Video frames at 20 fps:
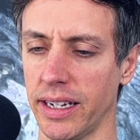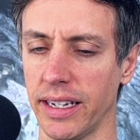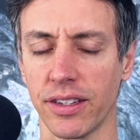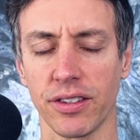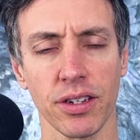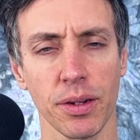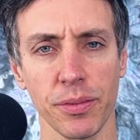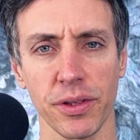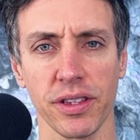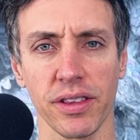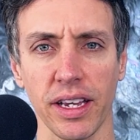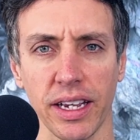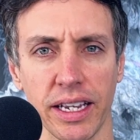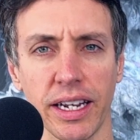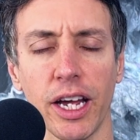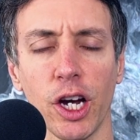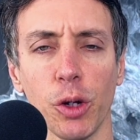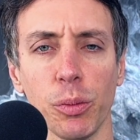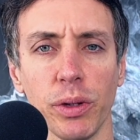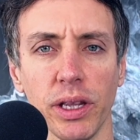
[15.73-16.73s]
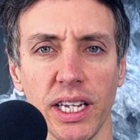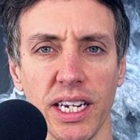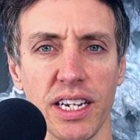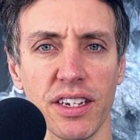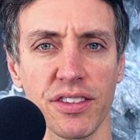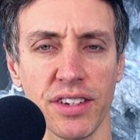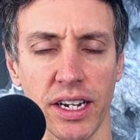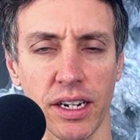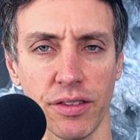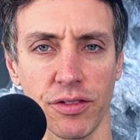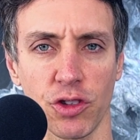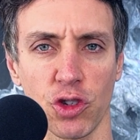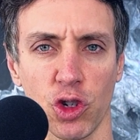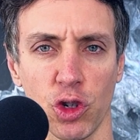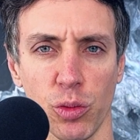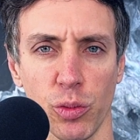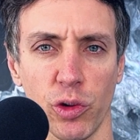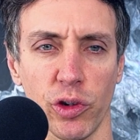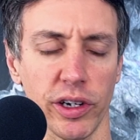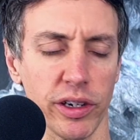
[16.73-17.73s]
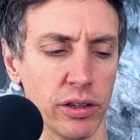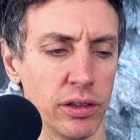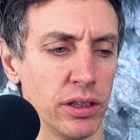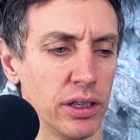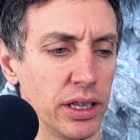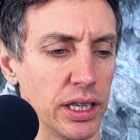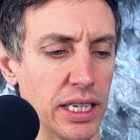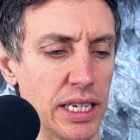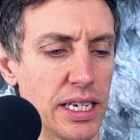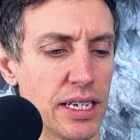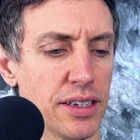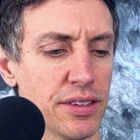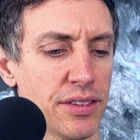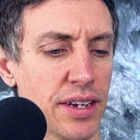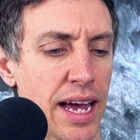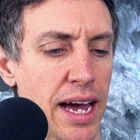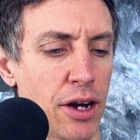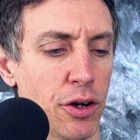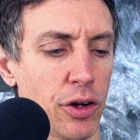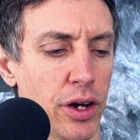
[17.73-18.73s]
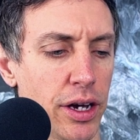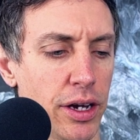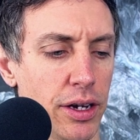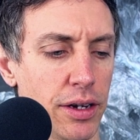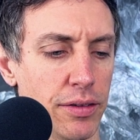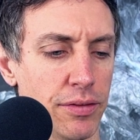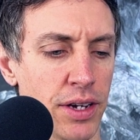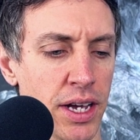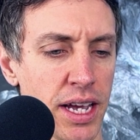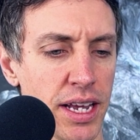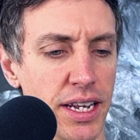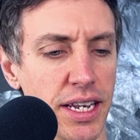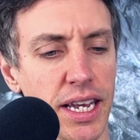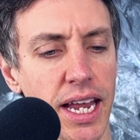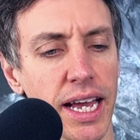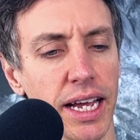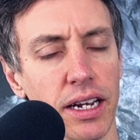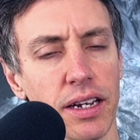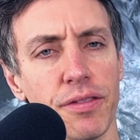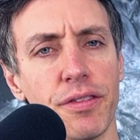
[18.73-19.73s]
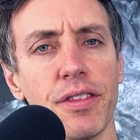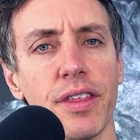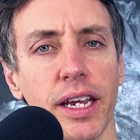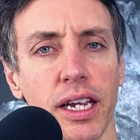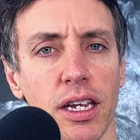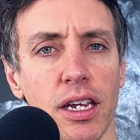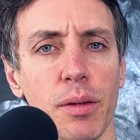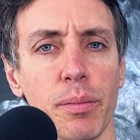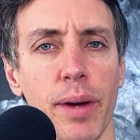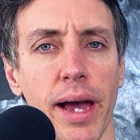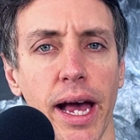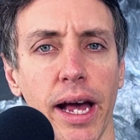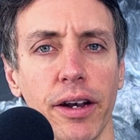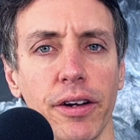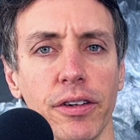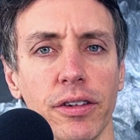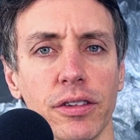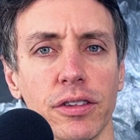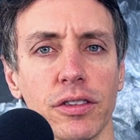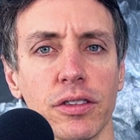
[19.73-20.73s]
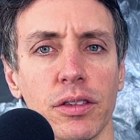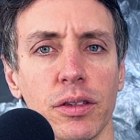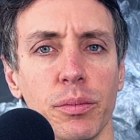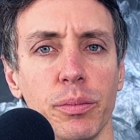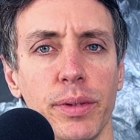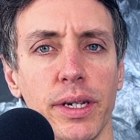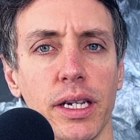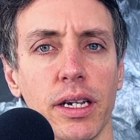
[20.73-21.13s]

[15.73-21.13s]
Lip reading: it's something that can help lead us out of turmoil, lead us out of negative thinking patterns,